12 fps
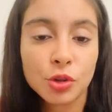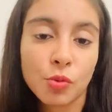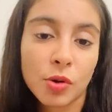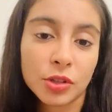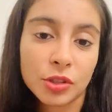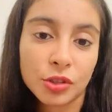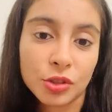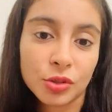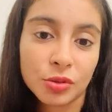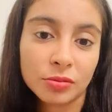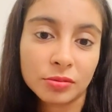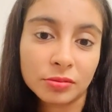you wanted to
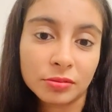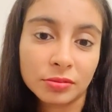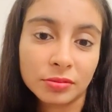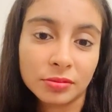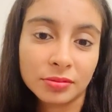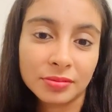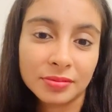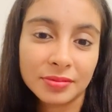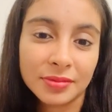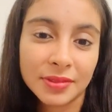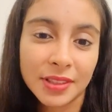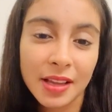do.
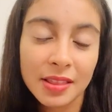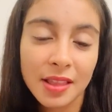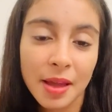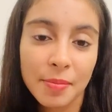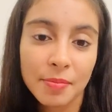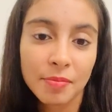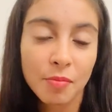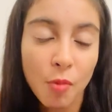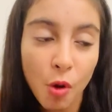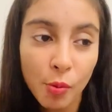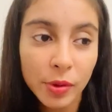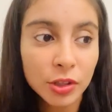Take that
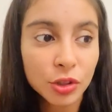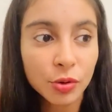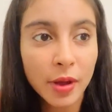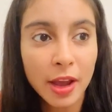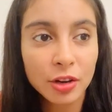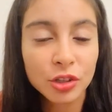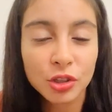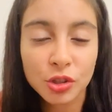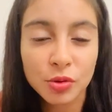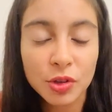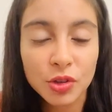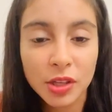moment to actually
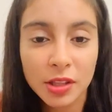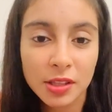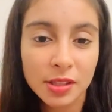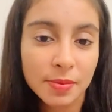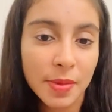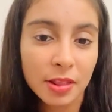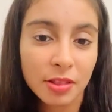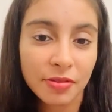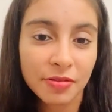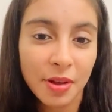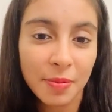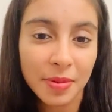do it during this month of
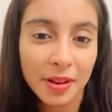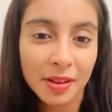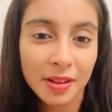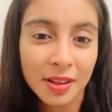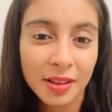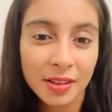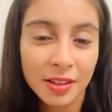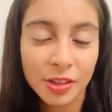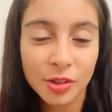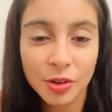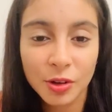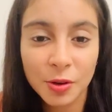February.
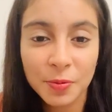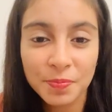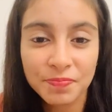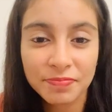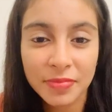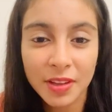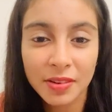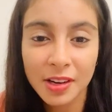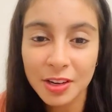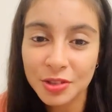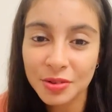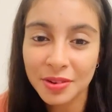
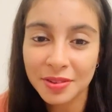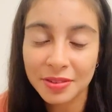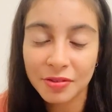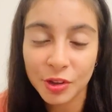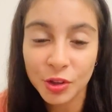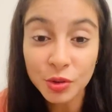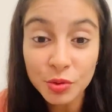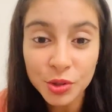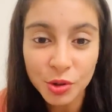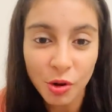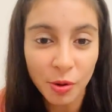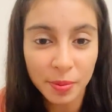Really do it for you,
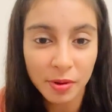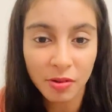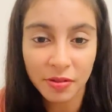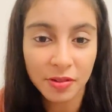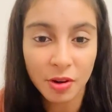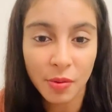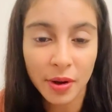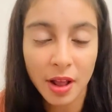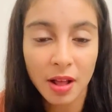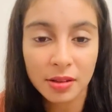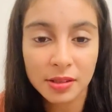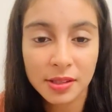Scorpio, if no one
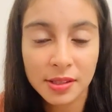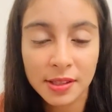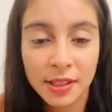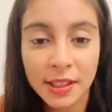else.